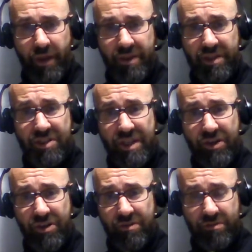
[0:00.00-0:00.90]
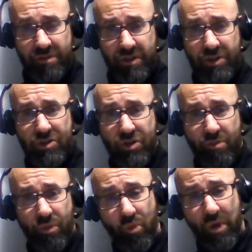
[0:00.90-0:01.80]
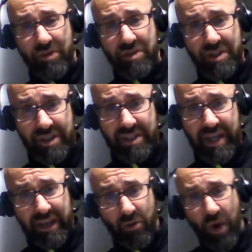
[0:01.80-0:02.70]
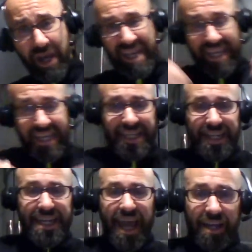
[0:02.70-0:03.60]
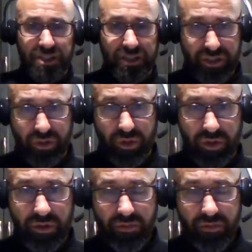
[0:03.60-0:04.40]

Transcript: the sinner to determine whether sin is taken away. He didn't actually do it.